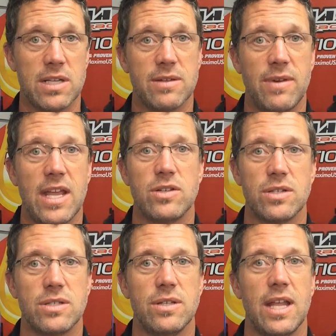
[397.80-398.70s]

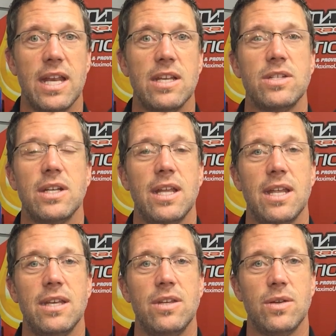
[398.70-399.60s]
natures to that engine,
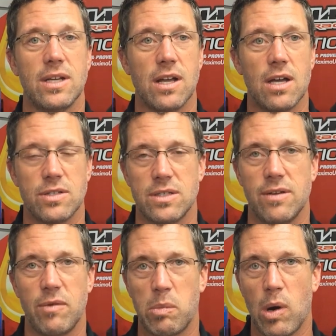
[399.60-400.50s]
and you can cause
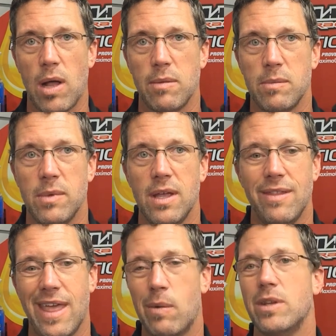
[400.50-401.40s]
yourself a problem
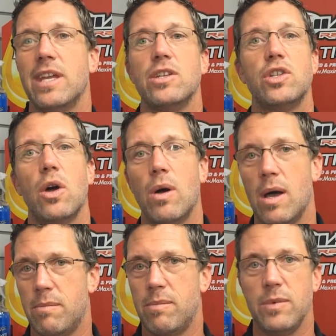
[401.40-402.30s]
that would then show
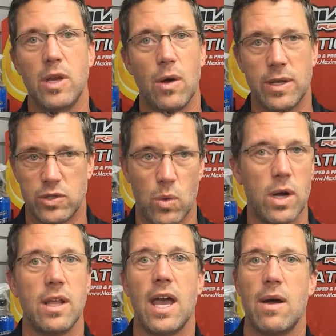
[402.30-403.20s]
up, in
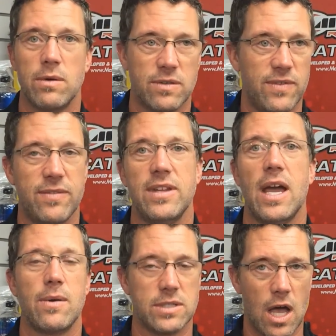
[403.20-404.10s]
20 hours, 50
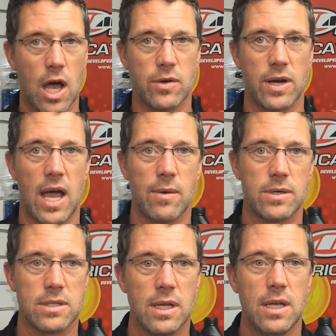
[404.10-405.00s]
hours, 100
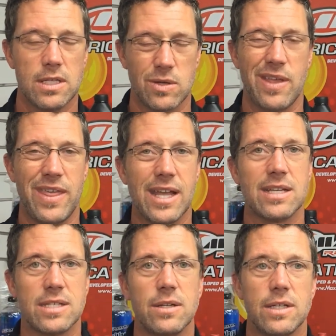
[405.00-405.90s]
hours. So I think
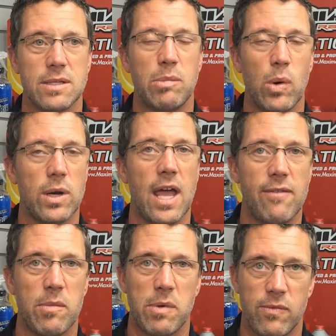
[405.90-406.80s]
it still is important to
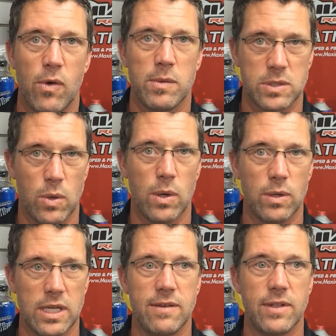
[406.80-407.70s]
have a performance
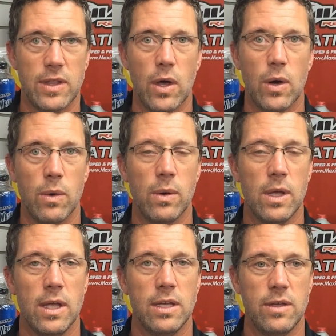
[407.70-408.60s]
oil, even
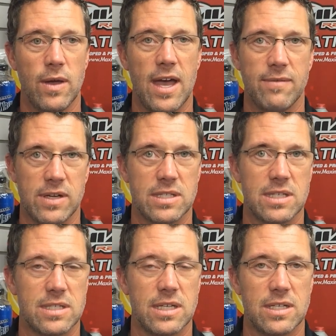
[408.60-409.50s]
though you have
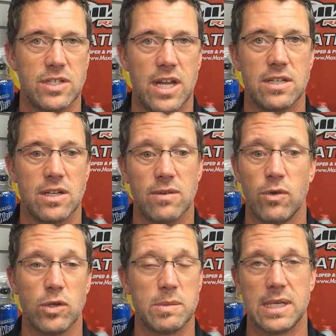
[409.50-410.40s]
consistent change
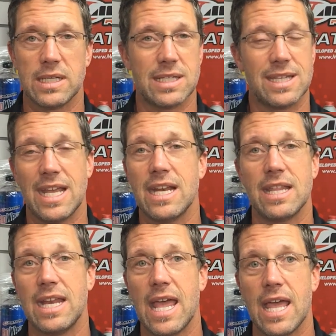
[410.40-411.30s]
intervals, because at the end
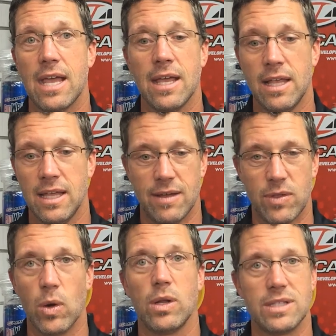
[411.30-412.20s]
of the day, if
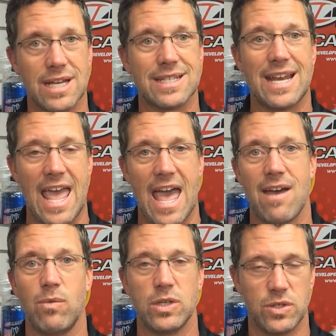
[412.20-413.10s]
the oil doesn't
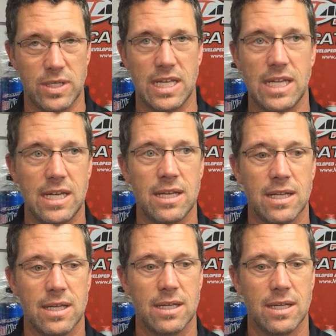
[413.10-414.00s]
have what you need,
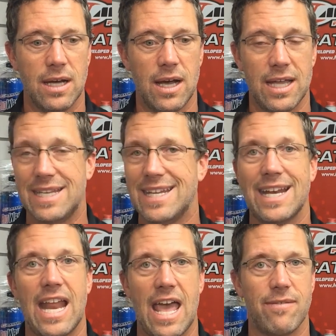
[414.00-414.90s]
it
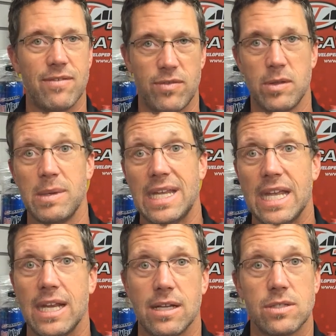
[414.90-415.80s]
didn't have it from the
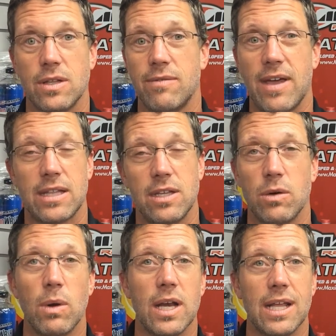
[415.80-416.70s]
beginning. So the fact that you're
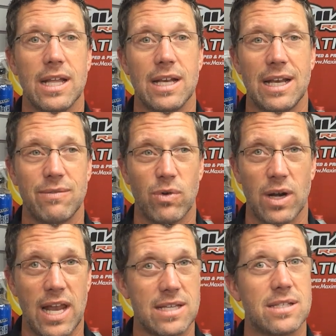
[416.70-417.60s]
running it for
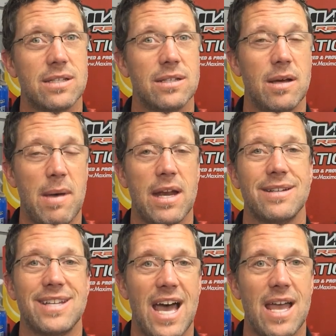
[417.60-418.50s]
less amount
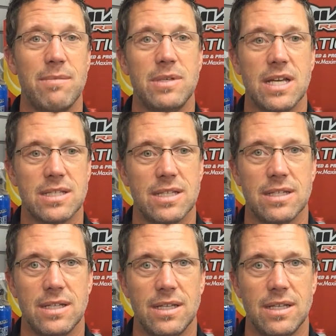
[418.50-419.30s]
of time doesn't